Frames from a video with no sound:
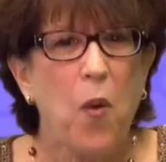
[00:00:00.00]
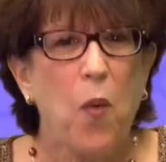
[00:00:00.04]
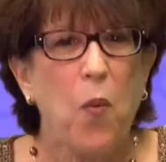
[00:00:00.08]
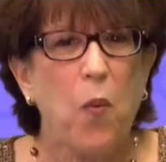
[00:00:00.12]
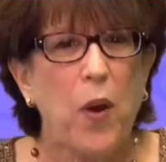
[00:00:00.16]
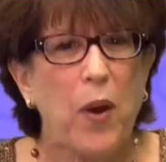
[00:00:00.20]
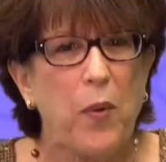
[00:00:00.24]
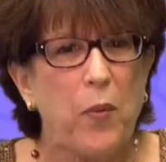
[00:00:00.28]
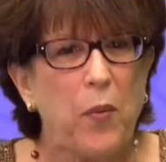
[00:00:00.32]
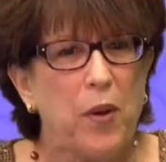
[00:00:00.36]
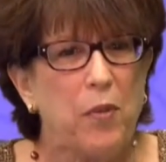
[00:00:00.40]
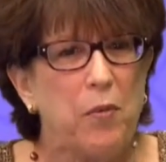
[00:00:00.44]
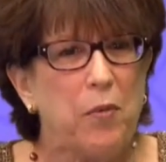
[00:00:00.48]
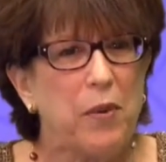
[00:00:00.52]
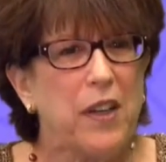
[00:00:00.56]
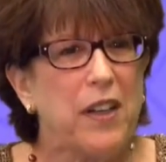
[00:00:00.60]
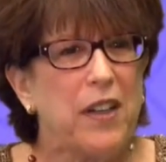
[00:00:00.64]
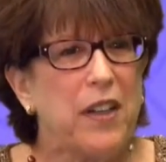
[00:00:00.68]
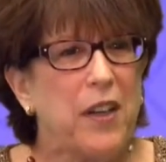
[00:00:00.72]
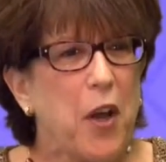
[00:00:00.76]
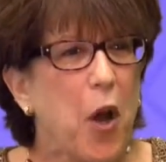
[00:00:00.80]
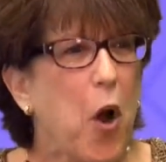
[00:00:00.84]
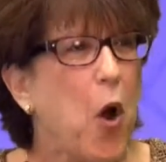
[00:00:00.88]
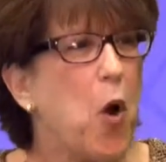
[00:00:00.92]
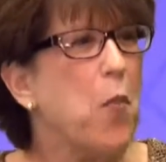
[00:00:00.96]
When we
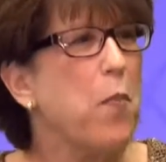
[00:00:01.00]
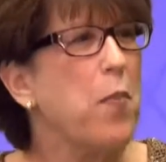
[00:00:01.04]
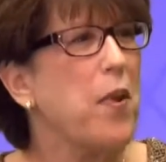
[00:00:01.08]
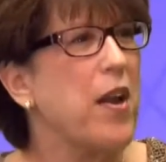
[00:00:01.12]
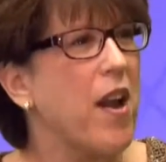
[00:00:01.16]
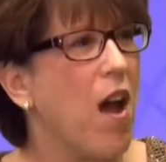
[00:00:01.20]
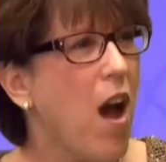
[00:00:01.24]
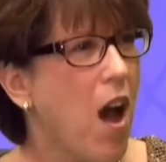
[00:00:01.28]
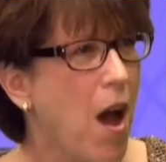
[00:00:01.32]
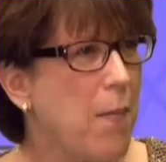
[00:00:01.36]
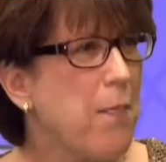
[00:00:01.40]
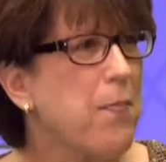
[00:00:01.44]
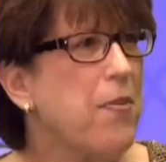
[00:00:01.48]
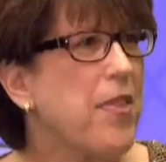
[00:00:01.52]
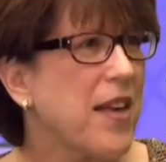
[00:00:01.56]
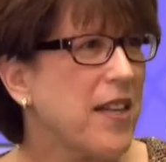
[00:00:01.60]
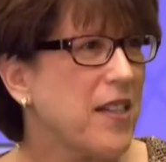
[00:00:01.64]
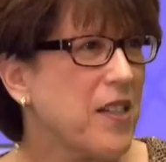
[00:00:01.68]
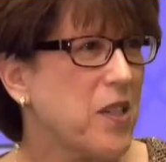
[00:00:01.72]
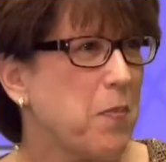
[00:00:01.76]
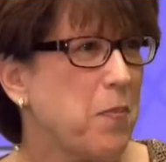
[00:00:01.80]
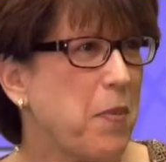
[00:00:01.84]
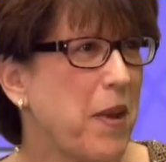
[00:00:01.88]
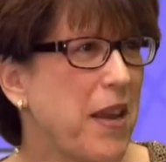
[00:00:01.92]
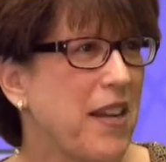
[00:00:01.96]
really open up
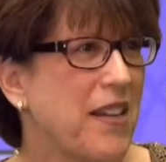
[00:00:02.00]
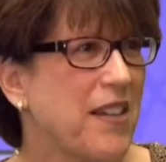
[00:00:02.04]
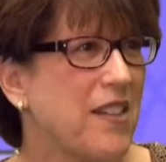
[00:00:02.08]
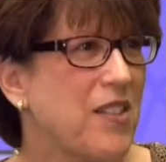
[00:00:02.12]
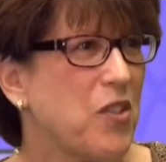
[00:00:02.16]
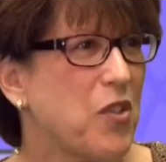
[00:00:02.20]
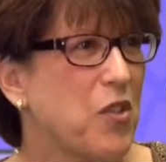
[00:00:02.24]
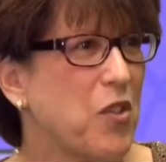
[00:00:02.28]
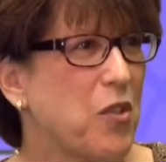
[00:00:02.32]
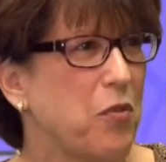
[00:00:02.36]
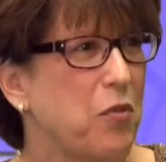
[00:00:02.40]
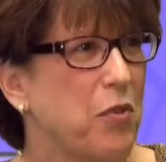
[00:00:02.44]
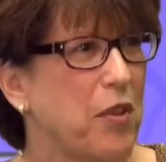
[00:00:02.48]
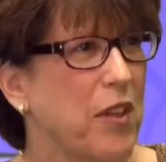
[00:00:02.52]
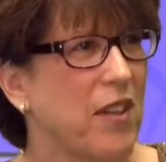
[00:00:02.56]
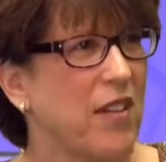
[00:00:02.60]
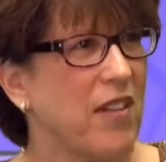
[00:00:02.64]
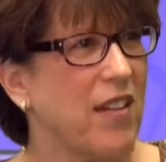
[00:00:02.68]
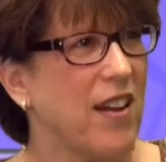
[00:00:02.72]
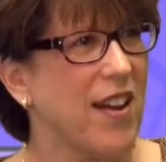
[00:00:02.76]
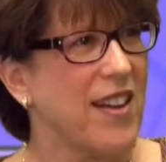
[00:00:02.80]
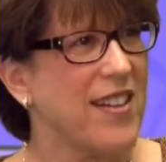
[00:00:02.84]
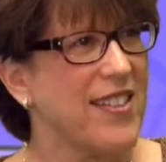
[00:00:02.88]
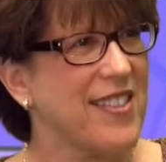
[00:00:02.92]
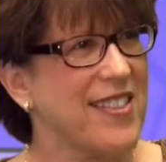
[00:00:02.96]
that space to
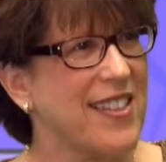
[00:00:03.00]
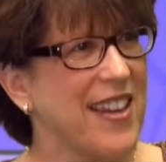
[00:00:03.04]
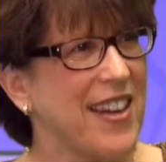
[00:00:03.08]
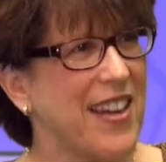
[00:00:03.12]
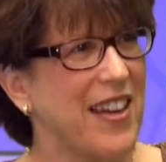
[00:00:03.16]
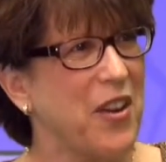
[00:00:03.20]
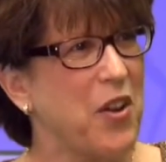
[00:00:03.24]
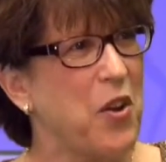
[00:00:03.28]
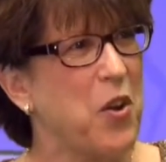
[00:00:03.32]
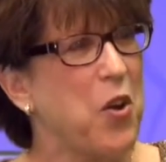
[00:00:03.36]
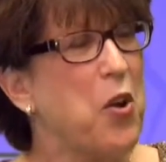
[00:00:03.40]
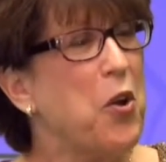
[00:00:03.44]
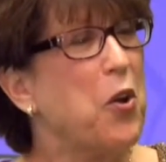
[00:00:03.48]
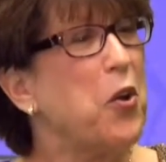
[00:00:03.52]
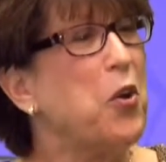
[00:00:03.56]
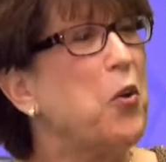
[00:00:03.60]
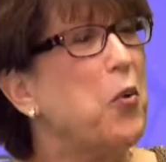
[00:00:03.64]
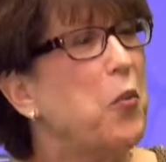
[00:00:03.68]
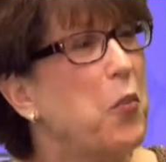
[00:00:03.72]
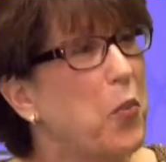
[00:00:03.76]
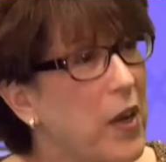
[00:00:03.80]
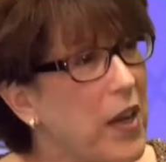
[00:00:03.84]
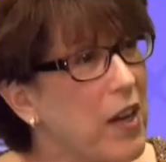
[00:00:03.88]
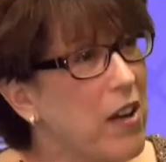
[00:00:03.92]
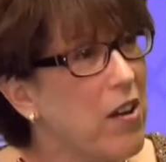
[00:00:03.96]
realize that who
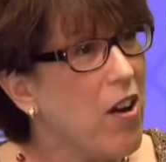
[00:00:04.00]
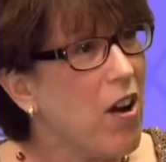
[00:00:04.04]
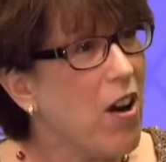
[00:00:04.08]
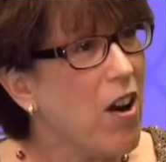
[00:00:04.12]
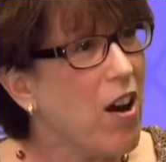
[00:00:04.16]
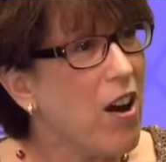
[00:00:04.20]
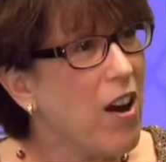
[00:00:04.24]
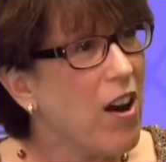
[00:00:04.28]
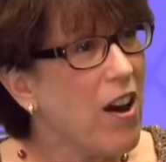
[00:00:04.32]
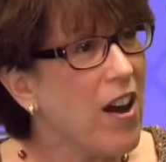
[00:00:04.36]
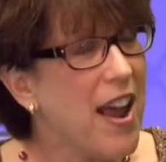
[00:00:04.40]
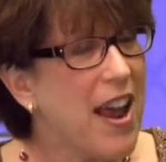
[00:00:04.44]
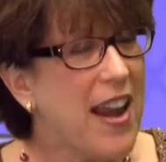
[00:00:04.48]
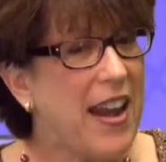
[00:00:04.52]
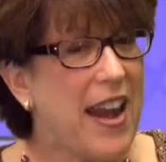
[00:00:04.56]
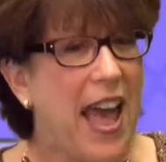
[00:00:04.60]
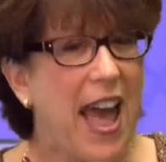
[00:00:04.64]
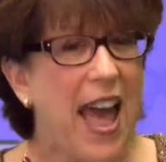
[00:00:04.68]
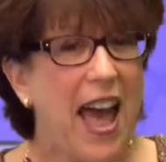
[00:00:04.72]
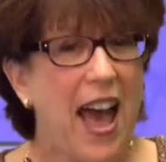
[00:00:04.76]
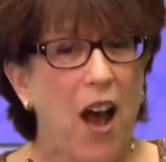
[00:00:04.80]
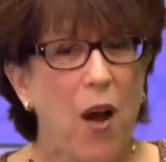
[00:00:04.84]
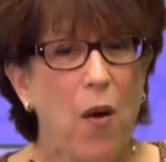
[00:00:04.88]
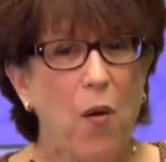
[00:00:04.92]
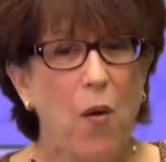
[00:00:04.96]
we are and
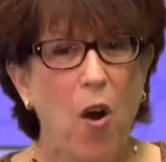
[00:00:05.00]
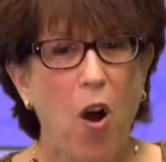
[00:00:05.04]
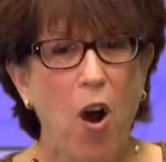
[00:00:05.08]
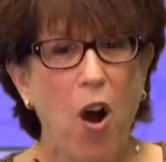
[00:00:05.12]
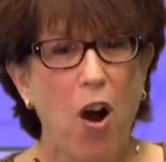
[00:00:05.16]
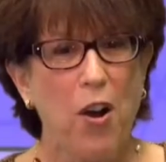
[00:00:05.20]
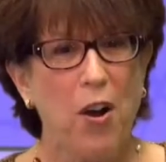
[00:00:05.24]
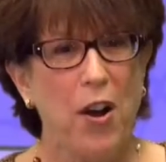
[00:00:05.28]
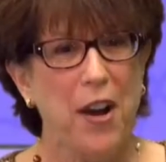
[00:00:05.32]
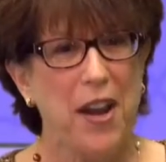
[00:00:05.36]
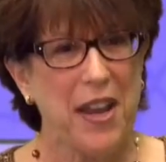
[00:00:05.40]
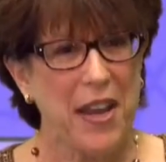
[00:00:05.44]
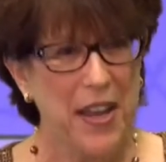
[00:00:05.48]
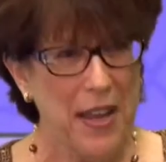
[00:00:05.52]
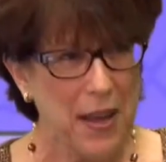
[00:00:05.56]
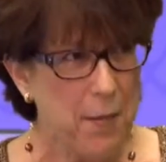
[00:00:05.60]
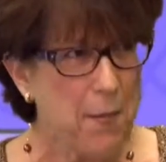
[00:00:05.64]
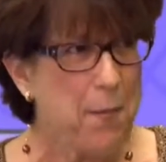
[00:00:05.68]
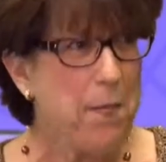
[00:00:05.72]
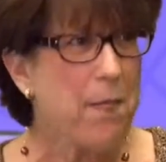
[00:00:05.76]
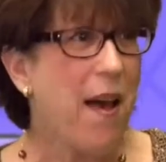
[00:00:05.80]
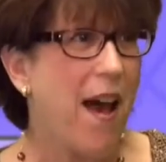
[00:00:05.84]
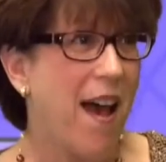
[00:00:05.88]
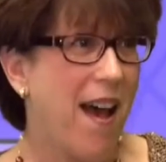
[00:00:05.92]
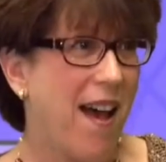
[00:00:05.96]
how our
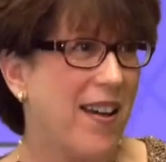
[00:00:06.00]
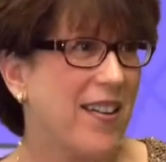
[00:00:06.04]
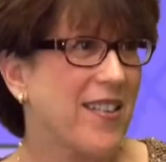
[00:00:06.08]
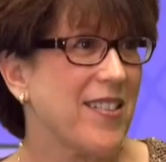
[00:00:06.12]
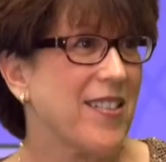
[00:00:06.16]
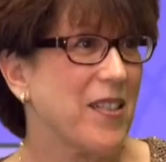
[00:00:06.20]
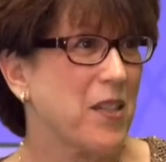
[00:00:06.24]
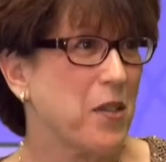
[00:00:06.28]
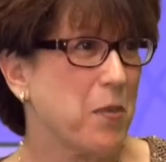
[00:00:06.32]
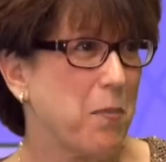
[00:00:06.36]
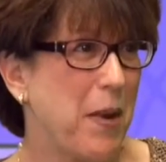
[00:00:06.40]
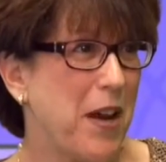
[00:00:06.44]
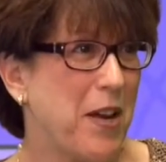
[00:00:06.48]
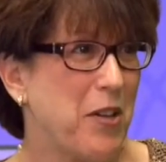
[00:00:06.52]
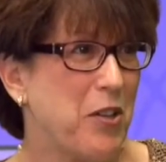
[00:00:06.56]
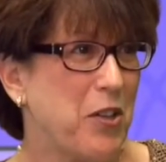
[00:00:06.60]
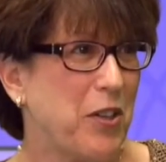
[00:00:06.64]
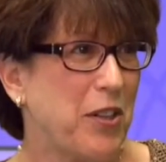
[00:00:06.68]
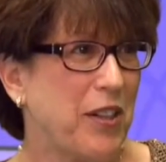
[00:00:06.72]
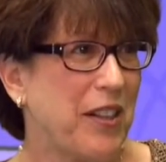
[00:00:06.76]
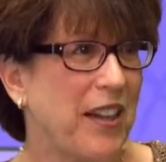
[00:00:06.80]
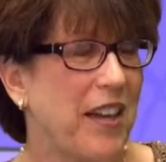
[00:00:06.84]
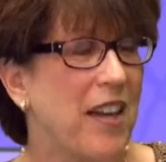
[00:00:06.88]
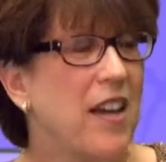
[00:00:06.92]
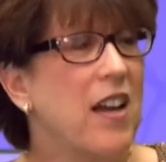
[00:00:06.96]
impact
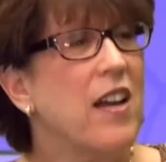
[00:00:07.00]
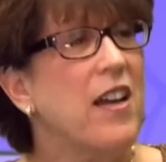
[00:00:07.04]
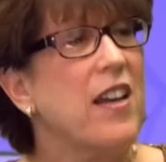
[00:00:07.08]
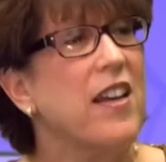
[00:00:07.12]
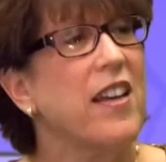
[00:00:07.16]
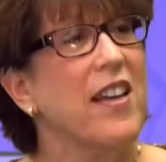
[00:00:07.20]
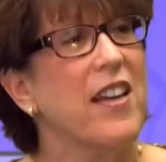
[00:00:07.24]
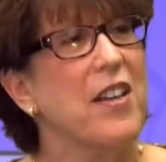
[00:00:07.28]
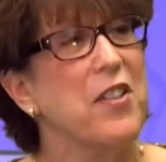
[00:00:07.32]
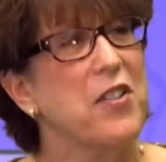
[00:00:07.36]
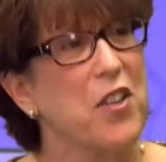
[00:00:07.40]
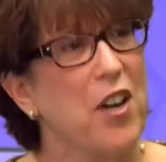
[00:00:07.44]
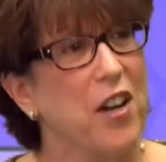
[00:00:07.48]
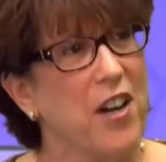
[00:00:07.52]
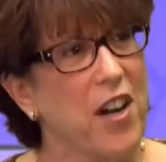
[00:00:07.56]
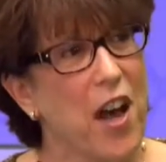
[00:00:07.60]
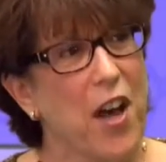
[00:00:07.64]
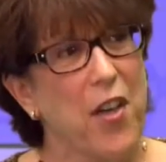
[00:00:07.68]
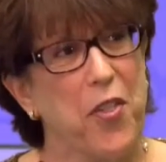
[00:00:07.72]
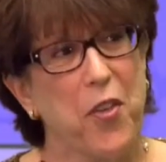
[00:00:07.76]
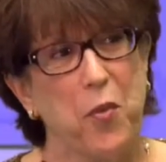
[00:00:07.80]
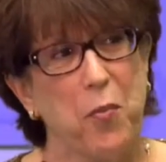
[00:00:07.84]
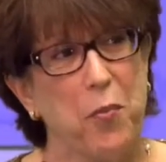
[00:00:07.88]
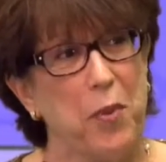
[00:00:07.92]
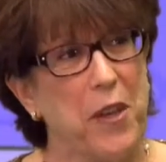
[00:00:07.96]
especially is on
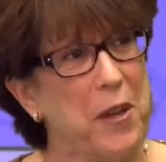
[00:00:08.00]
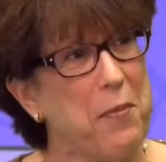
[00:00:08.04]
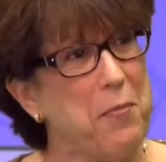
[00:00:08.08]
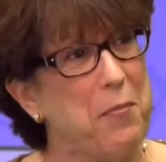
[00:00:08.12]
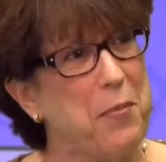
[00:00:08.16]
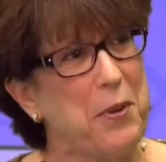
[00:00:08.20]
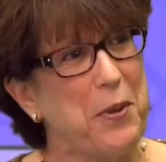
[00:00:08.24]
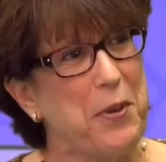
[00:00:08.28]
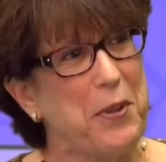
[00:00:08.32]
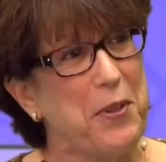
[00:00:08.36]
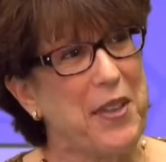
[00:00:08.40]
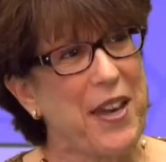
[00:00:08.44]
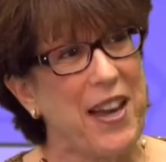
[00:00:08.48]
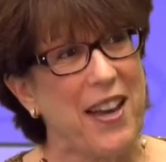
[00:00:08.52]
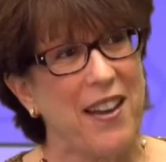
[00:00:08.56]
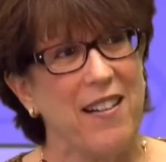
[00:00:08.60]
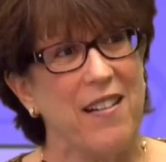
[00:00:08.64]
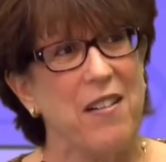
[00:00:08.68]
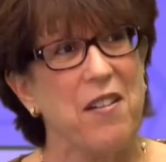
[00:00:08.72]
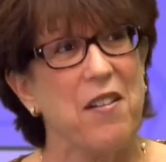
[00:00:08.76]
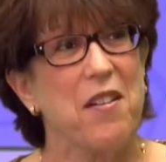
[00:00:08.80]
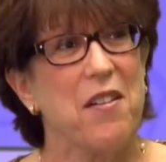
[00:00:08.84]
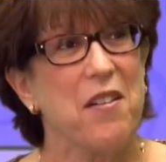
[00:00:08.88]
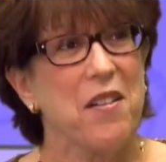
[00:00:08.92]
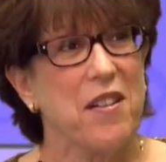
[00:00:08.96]
other people, that